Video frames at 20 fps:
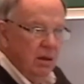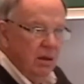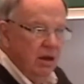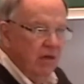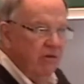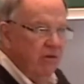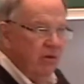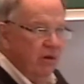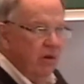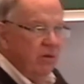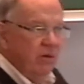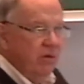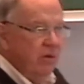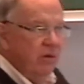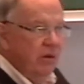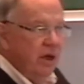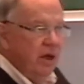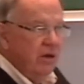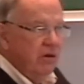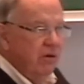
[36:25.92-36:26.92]
If you don't do
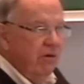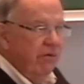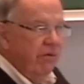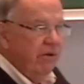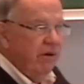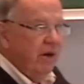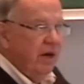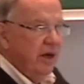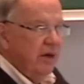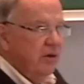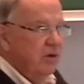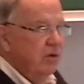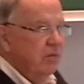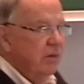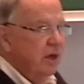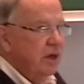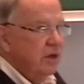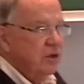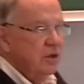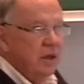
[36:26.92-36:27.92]
that, you've forgotten too
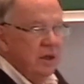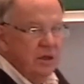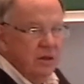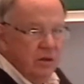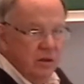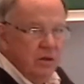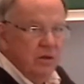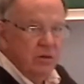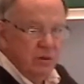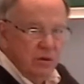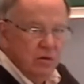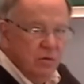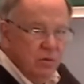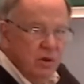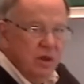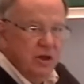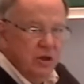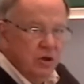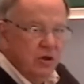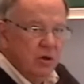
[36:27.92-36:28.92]
much, and you, you
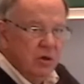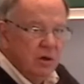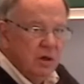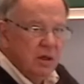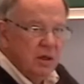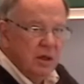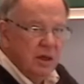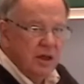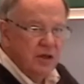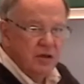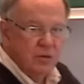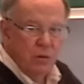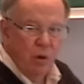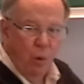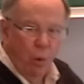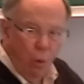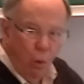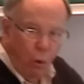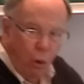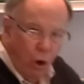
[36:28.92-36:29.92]
really should look at the algebra.
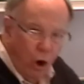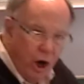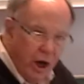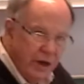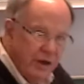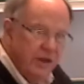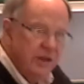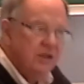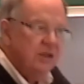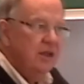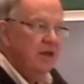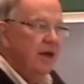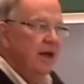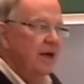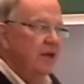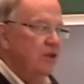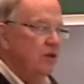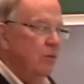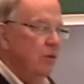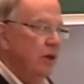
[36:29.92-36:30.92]
What is the
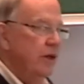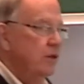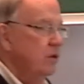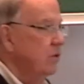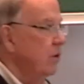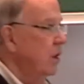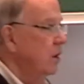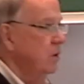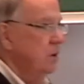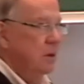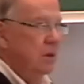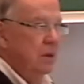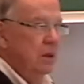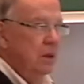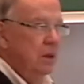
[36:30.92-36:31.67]
algebraic structure?